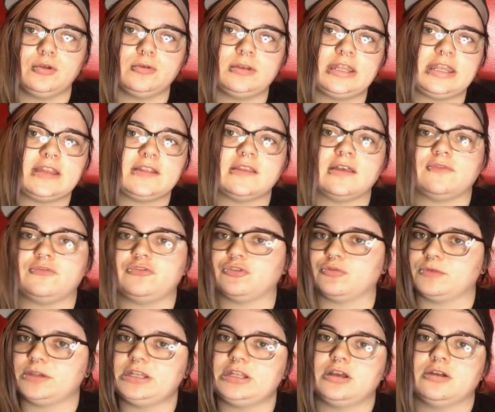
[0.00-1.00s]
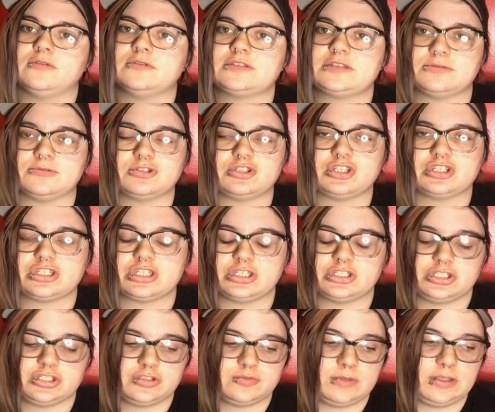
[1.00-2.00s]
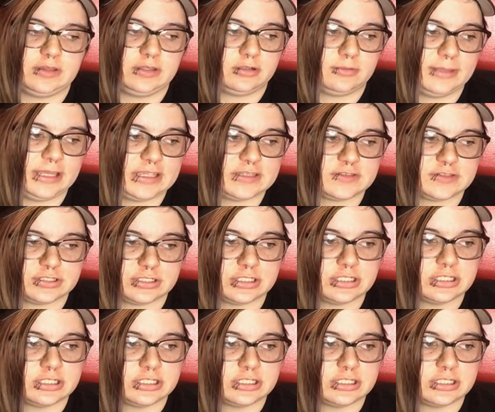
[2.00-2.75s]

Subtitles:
He loved Doritos. He was just such a sweet little bastard.